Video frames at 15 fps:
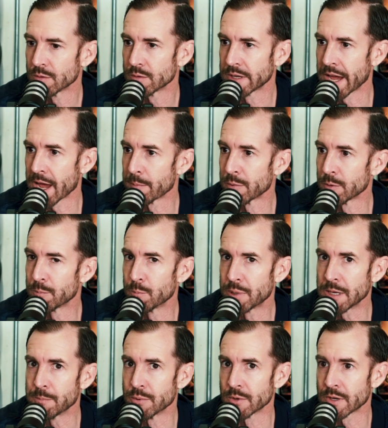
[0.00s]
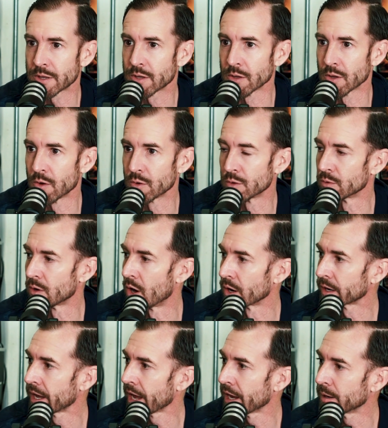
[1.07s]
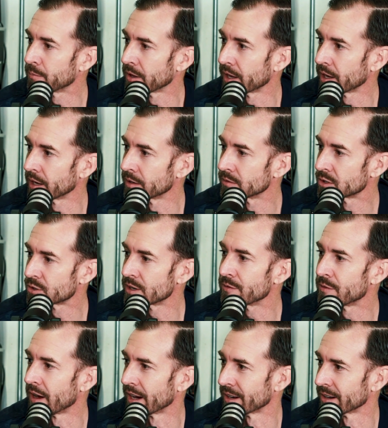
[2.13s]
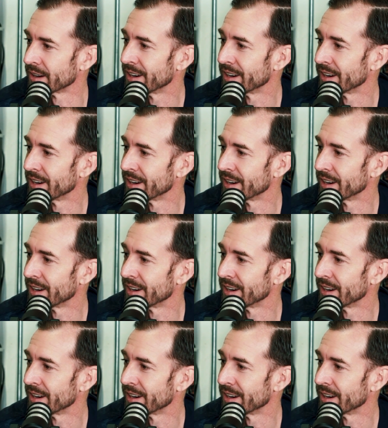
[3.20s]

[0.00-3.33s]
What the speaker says: gamble people at the local arcade playing Street Fighter